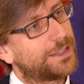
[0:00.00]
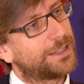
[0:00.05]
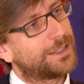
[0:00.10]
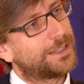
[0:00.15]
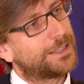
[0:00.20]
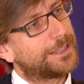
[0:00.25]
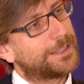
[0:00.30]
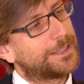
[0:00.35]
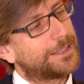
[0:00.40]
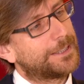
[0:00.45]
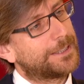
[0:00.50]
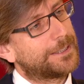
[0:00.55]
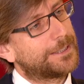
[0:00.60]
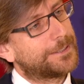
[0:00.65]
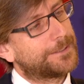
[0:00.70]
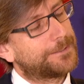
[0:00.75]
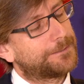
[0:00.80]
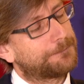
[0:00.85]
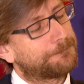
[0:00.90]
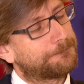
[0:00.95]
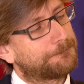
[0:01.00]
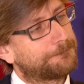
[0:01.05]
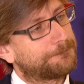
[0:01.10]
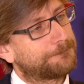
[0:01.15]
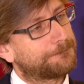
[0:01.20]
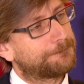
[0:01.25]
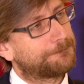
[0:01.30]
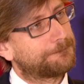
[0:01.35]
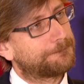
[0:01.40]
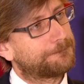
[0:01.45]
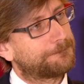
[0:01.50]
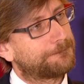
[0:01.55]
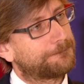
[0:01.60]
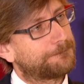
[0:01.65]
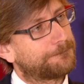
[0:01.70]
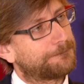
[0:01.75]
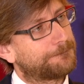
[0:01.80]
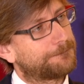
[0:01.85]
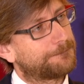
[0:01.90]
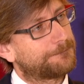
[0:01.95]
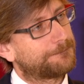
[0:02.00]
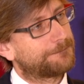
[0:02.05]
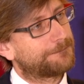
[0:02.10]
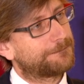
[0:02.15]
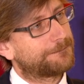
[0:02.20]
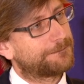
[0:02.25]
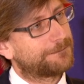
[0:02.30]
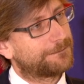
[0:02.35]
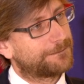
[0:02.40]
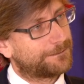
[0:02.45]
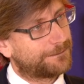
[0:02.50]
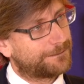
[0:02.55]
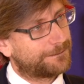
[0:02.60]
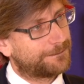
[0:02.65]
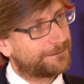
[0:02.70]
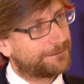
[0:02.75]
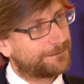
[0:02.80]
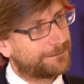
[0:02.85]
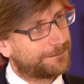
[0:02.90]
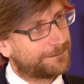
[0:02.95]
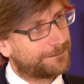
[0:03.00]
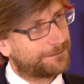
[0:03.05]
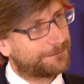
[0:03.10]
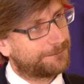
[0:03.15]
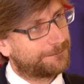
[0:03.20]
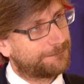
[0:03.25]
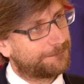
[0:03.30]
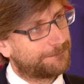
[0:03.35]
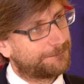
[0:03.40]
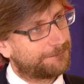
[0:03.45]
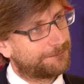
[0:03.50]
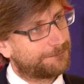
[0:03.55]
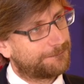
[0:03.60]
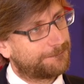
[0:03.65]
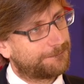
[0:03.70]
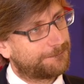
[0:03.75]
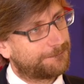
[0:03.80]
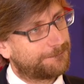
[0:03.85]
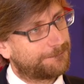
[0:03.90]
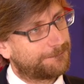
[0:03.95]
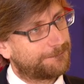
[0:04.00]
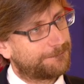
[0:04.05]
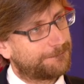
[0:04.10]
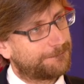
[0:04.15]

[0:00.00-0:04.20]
(silent)